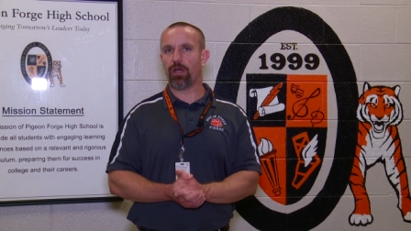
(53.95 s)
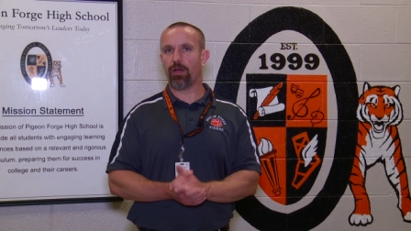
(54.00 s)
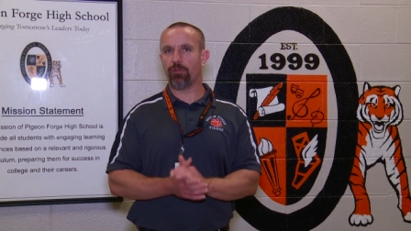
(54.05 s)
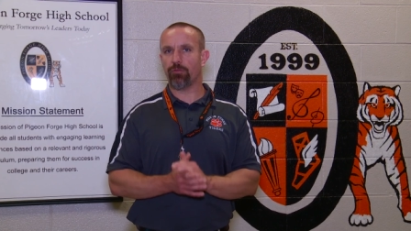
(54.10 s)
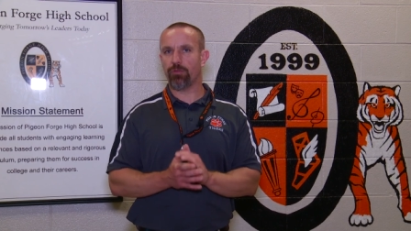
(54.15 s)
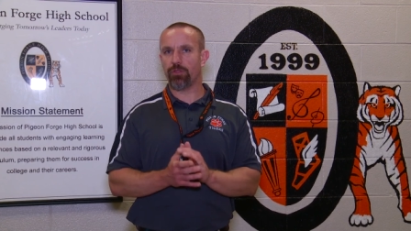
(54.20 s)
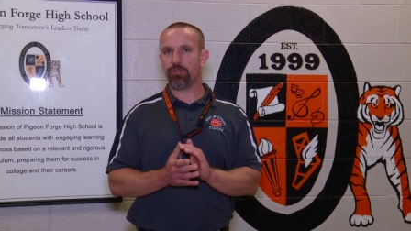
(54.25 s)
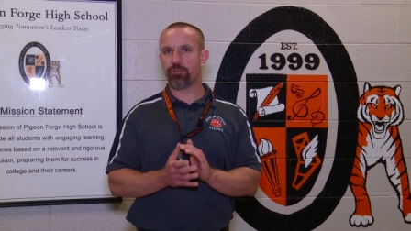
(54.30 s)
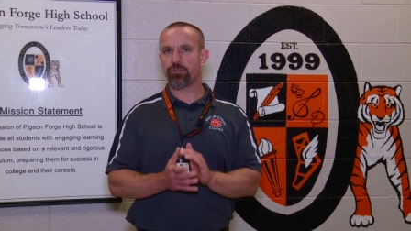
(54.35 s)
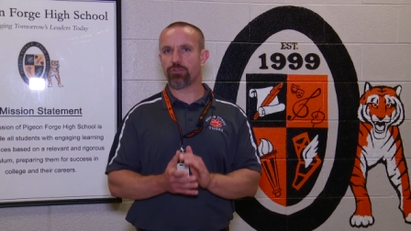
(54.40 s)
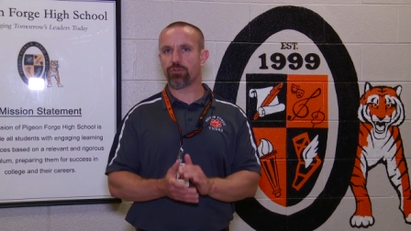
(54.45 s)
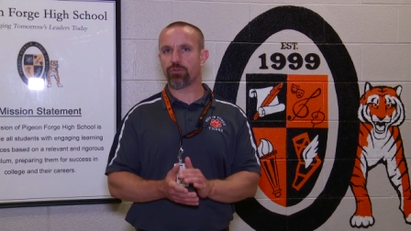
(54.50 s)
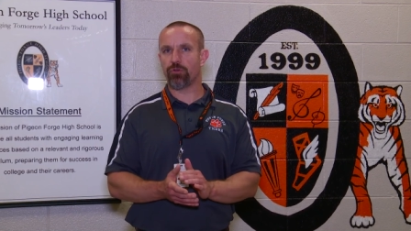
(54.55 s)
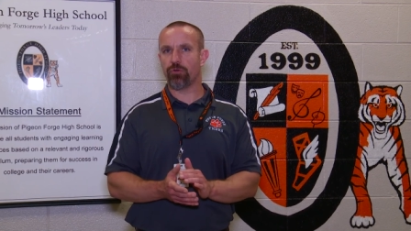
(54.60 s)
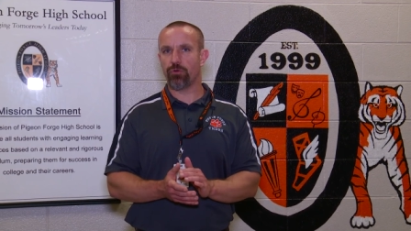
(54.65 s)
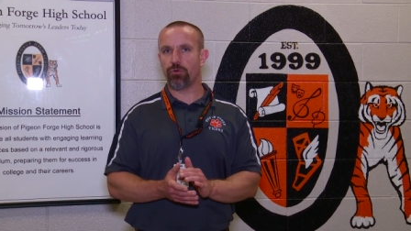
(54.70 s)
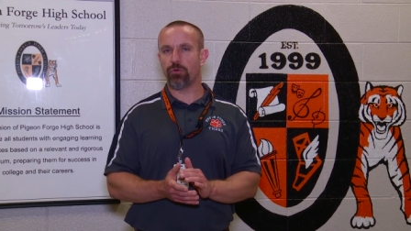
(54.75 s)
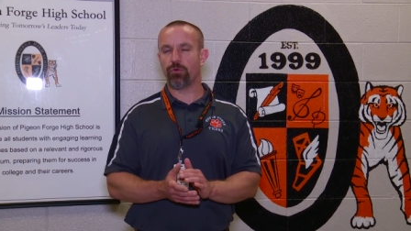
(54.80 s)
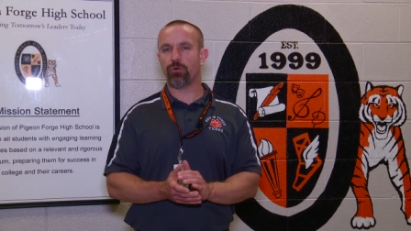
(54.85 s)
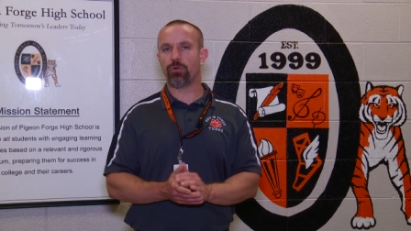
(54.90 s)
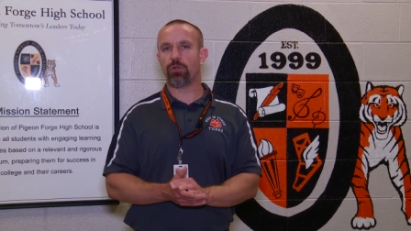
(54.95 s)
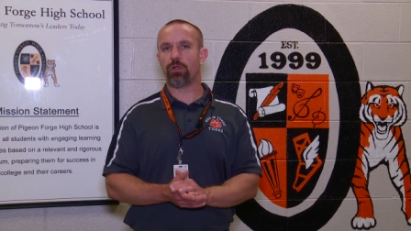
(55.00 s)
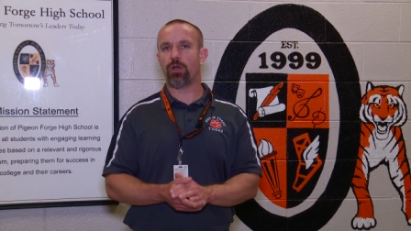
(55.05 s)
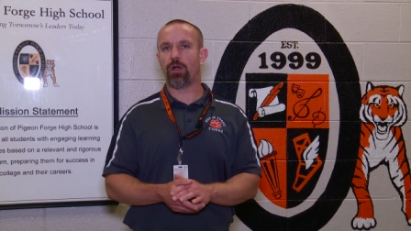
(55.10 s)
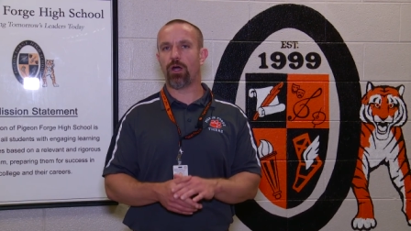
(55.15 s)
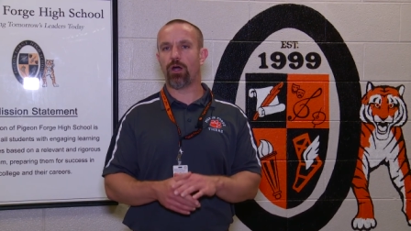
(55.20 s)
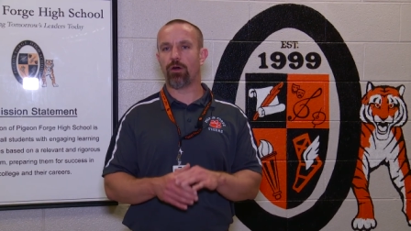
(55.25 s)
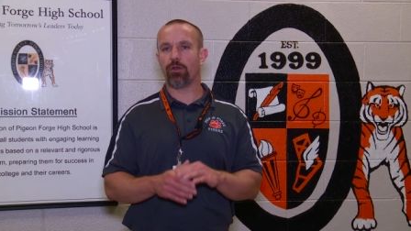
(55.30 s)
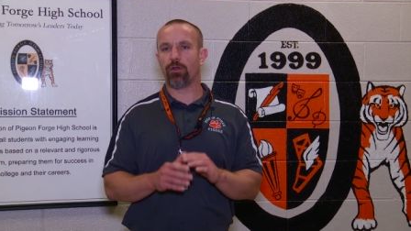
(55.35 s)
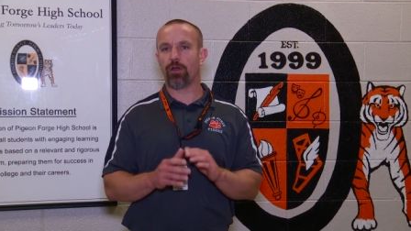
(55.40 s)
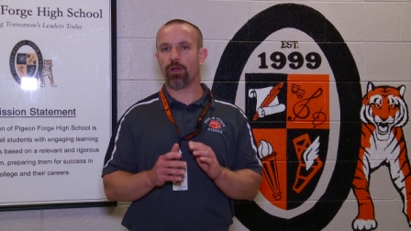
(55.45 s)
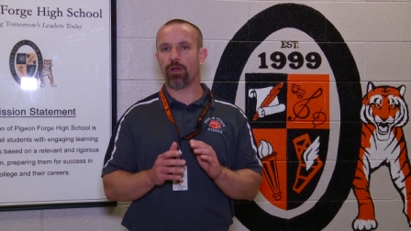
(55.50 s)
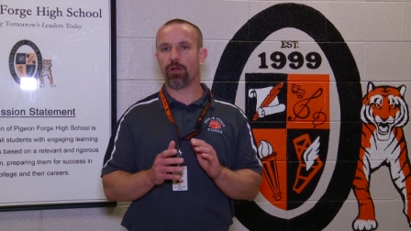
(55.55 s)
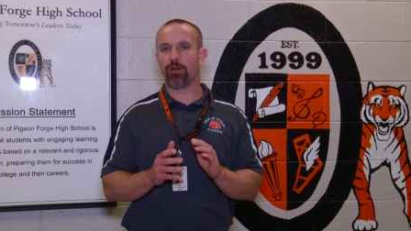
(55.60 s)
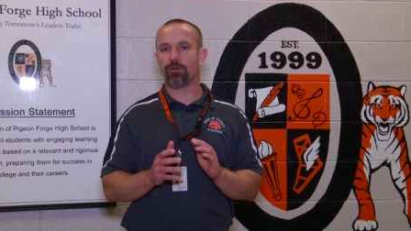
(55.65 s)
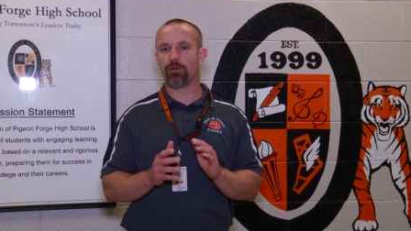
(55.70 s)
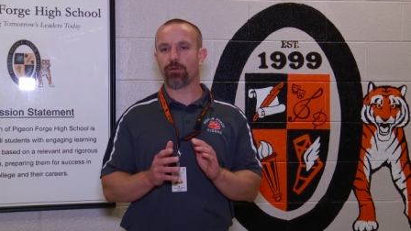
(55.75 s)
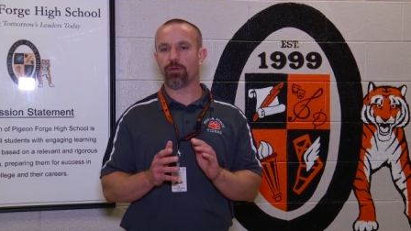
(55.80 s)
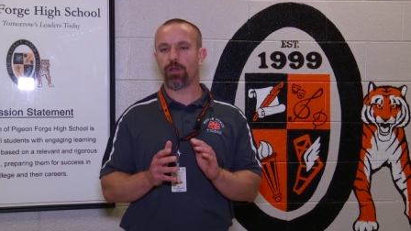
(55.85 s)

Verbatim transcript: on this school, on our